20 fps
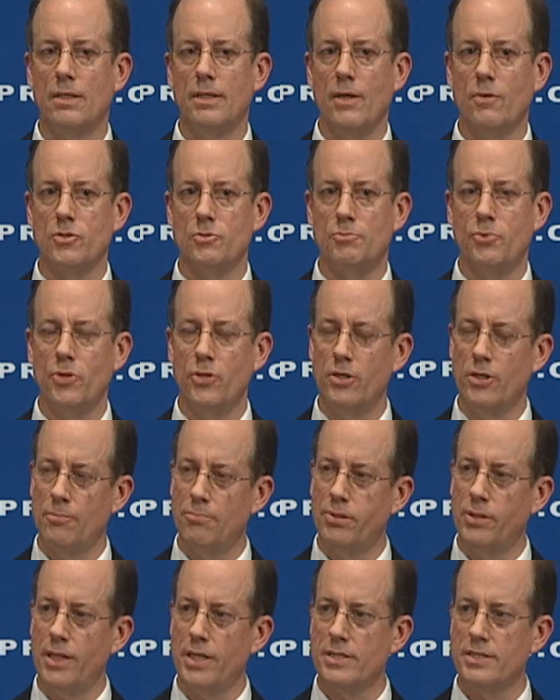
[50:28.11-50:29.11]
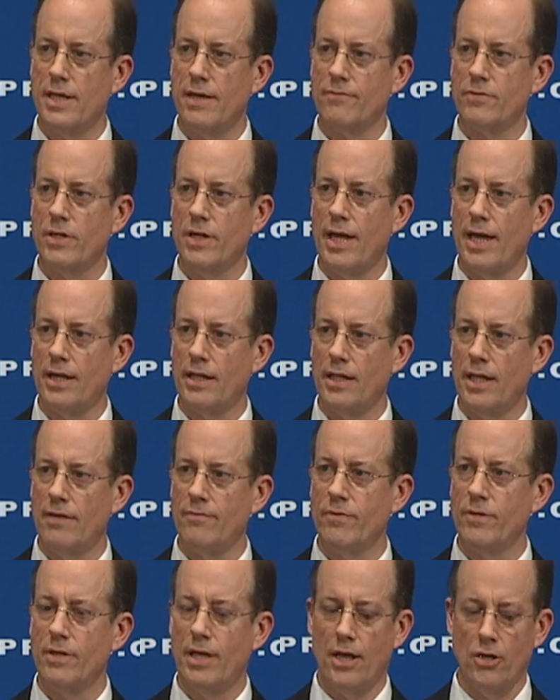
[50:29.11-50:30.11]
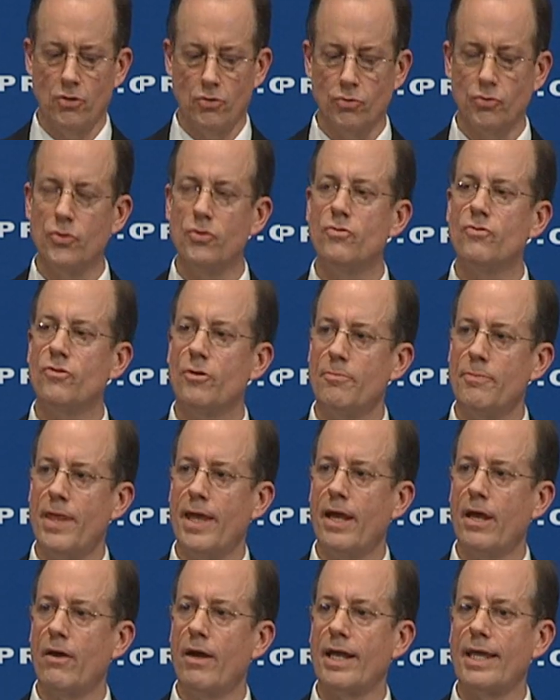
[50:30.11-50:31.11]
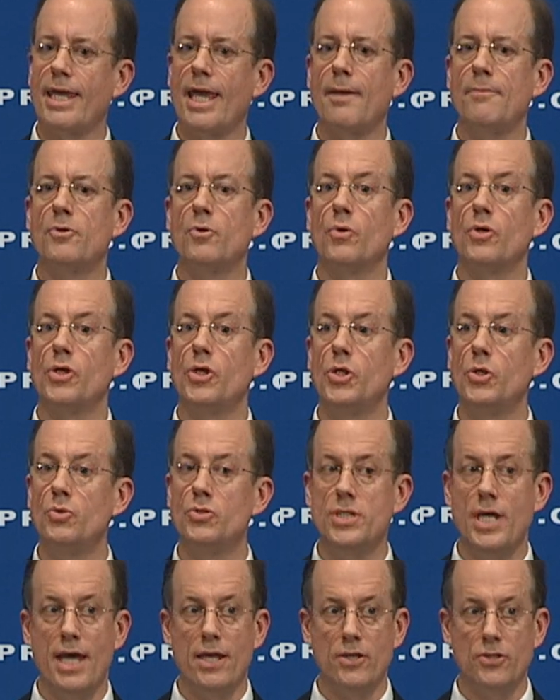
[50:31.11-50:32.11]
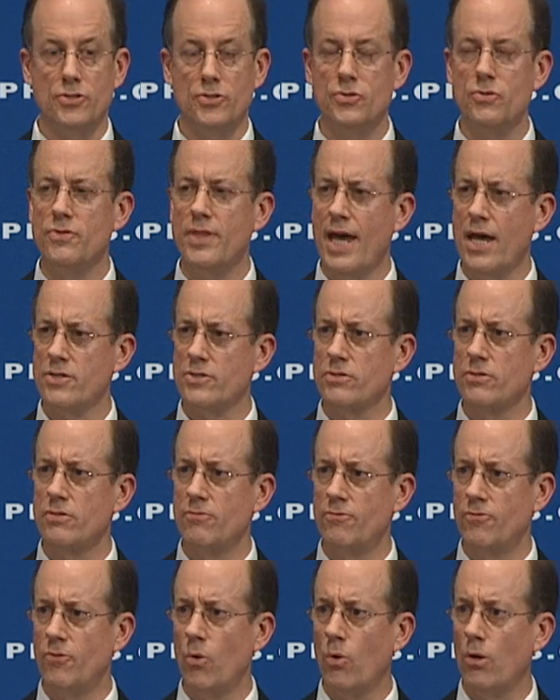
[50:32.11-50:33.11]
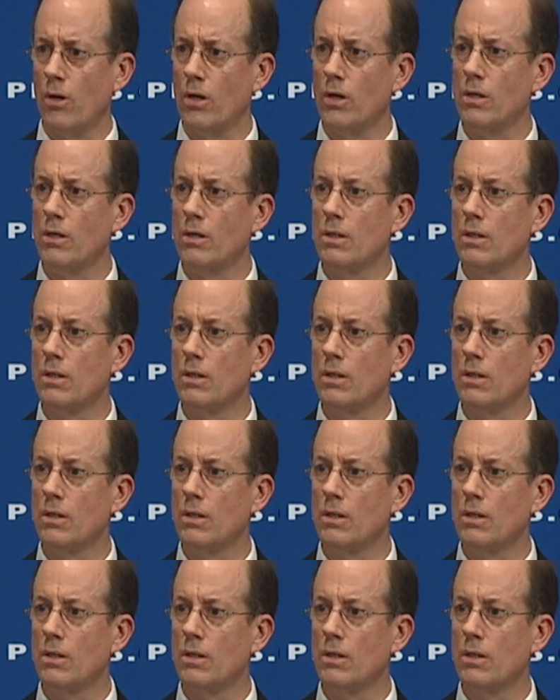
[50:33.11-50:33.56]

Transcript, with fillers: that was put into place after 9-11 and grew from there and came to a huge head in 2004